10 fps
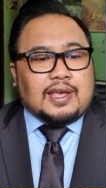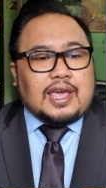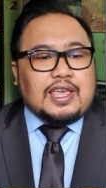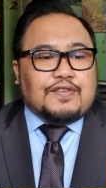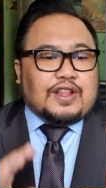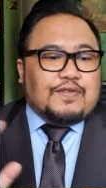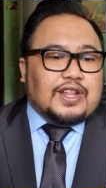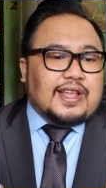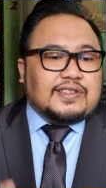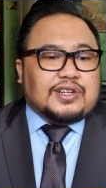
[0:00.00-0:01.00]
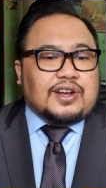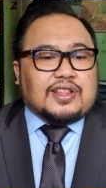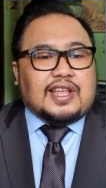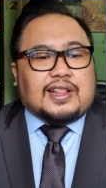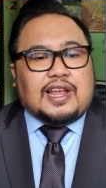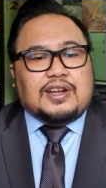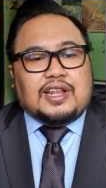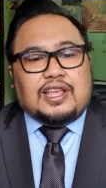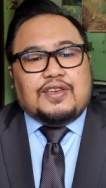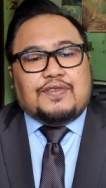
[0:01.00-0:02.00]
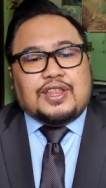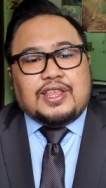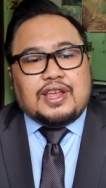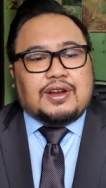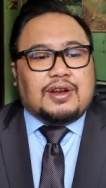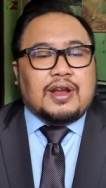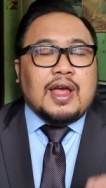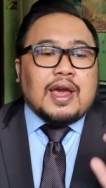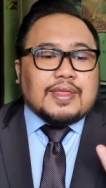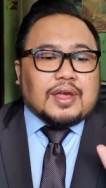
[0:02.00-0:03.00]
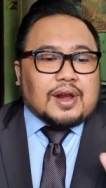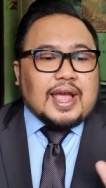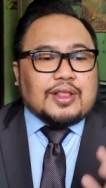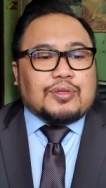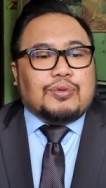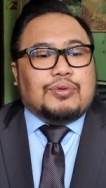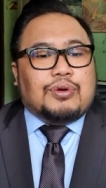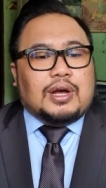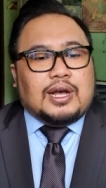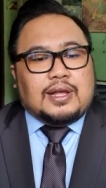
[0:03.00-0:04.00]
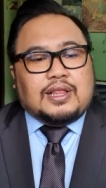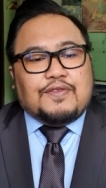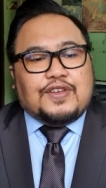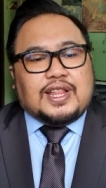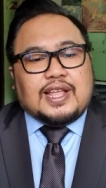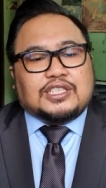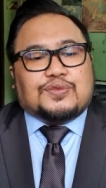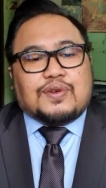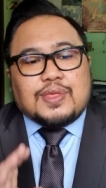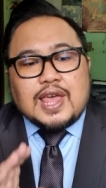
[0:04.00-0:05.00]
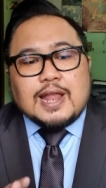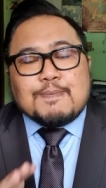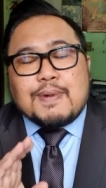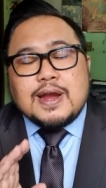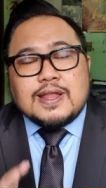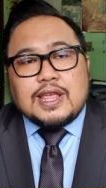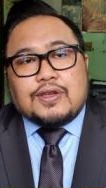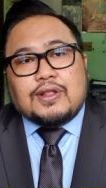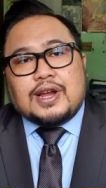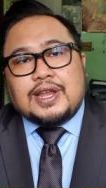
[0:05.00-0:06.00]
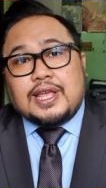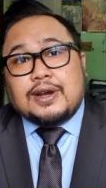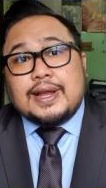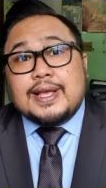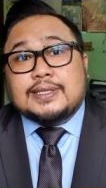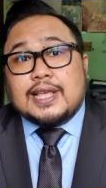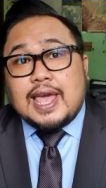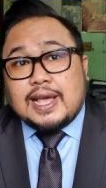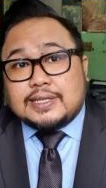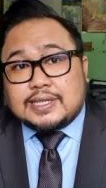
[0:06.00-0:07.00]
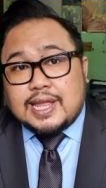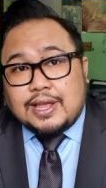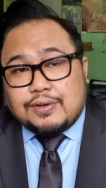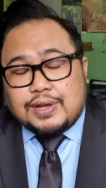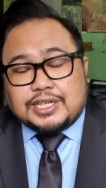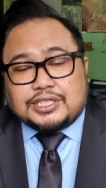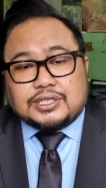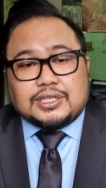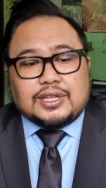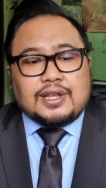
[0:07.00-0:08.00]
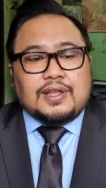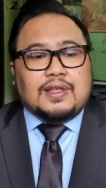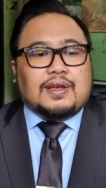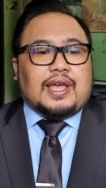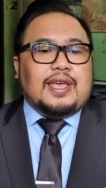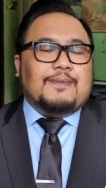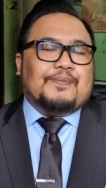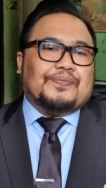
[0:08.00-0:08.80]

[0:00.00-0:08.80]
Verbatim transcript: Okay, if dividends are not declared in a given year, the right to dividends for that particular year is extinguished. Okay?